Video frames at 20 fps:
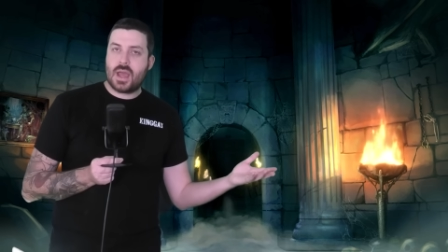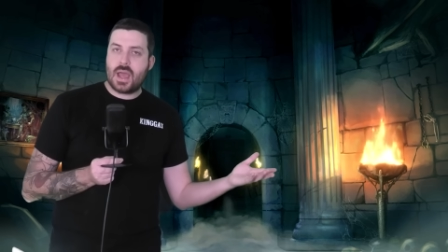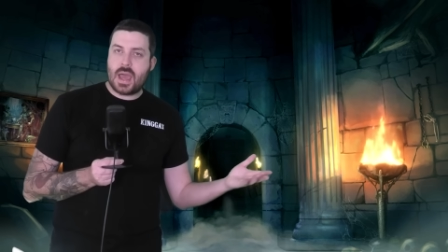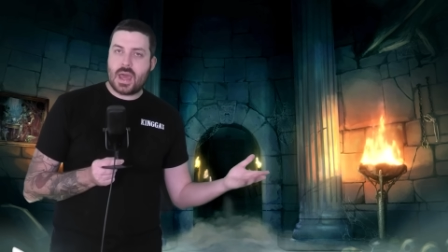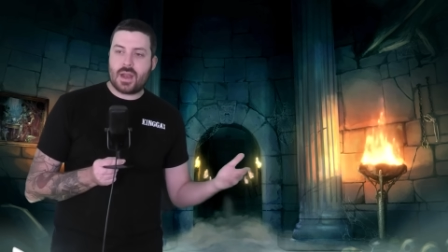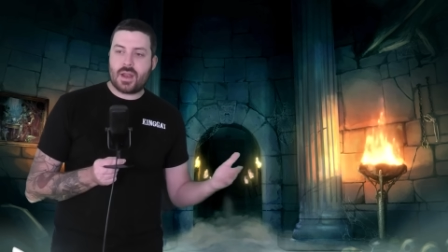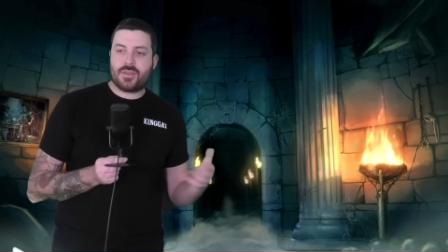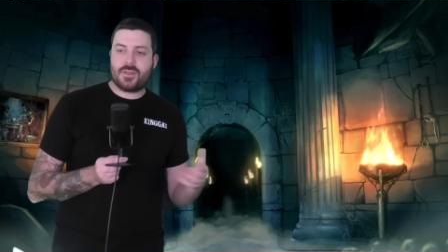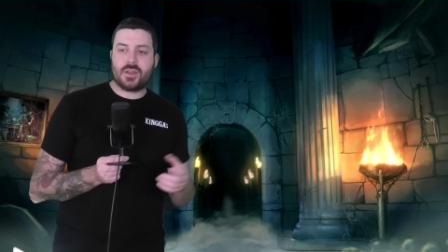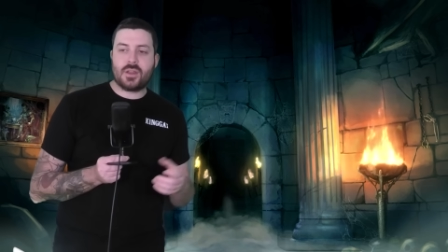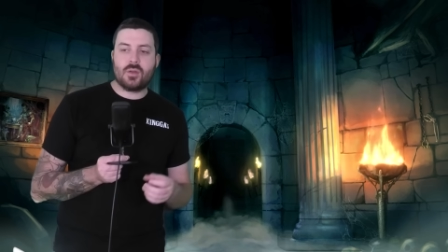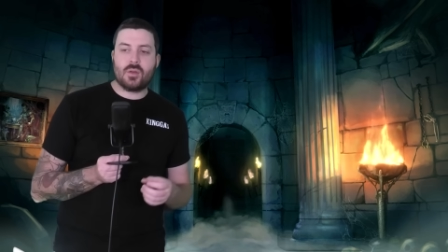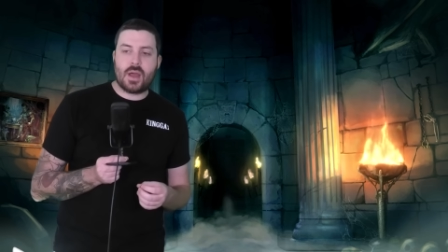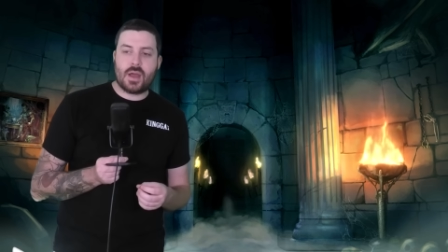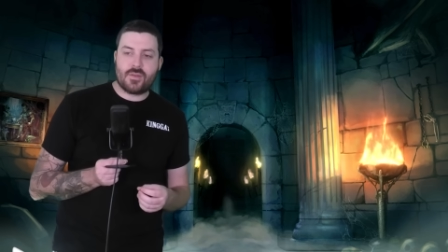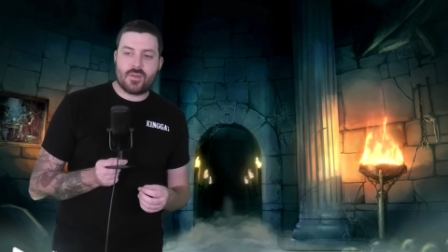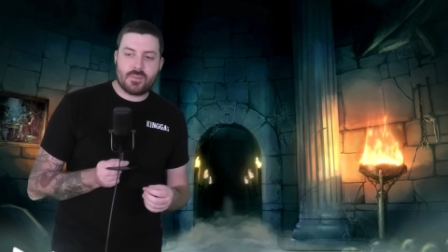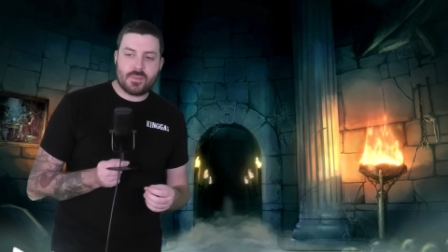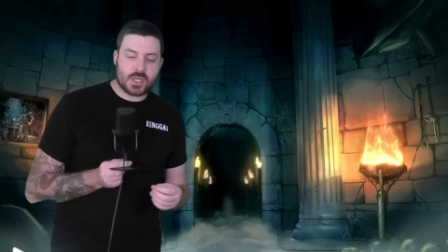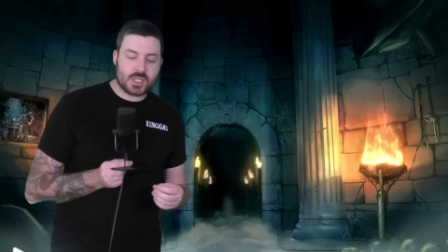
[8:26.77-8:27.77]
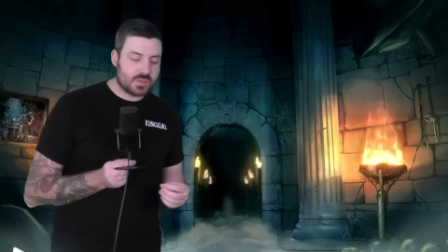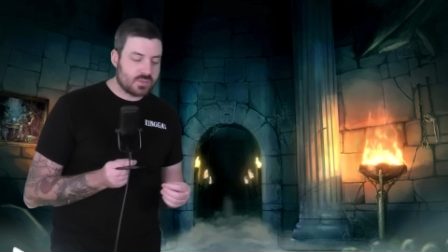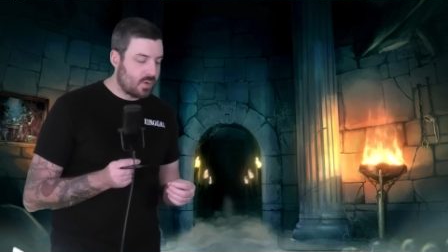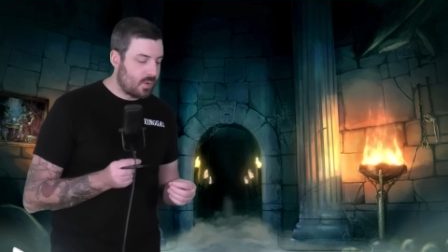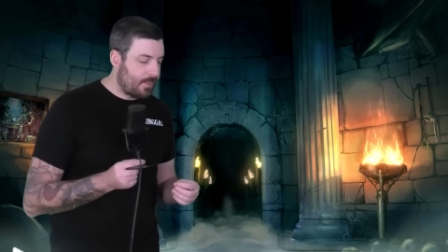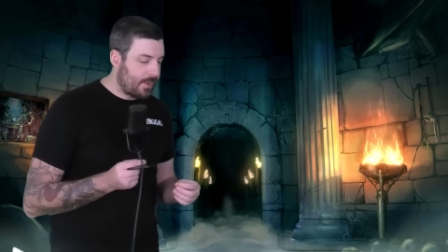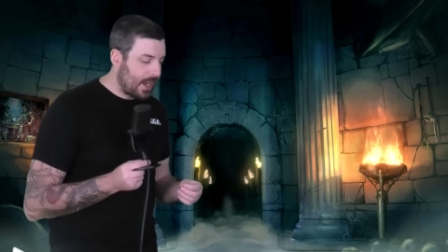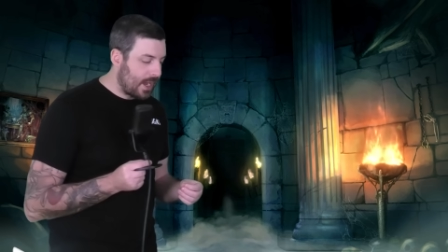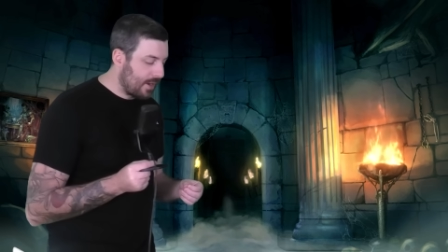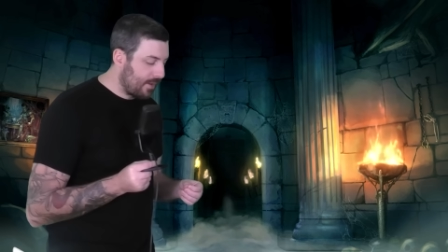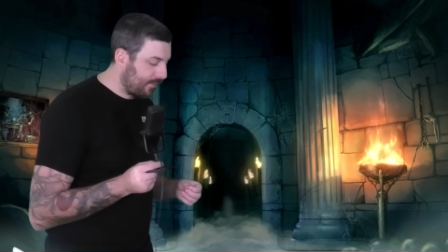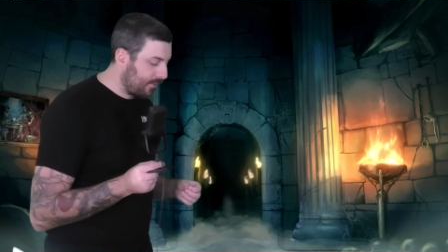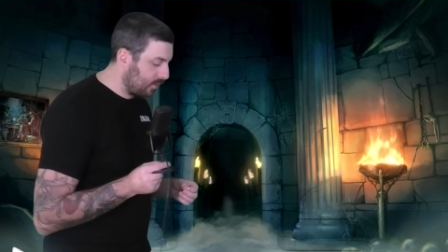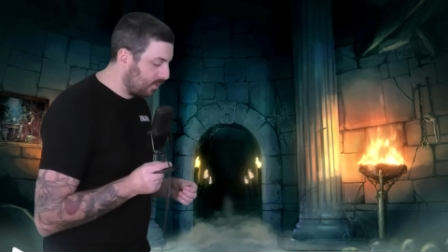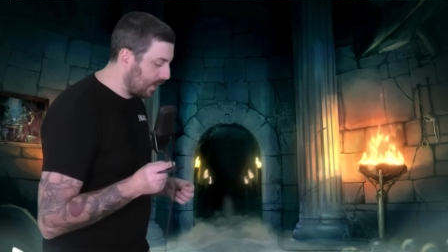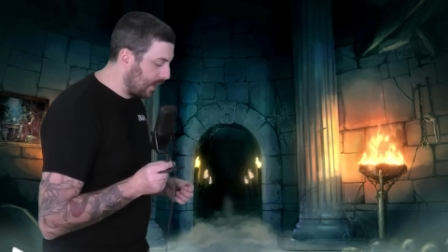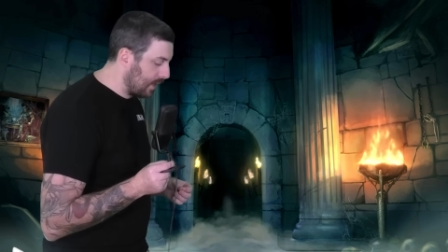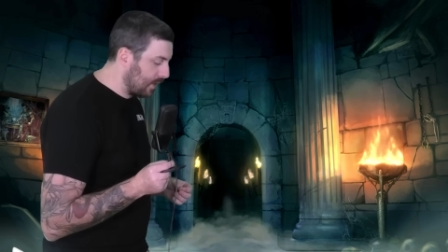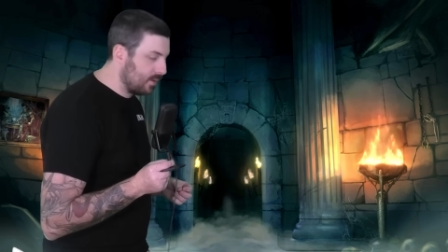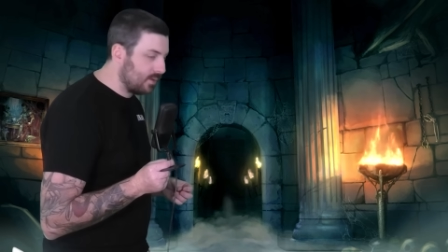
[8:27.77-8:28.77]
and I think you'll have a much more
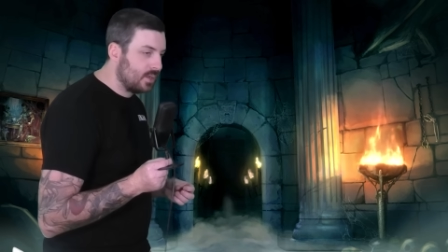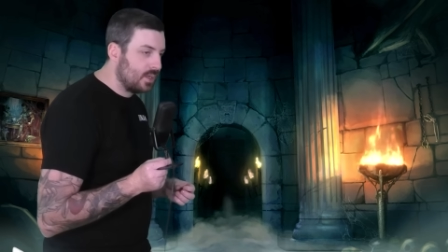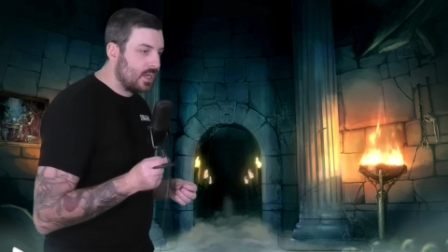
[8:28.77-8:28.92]
powerful and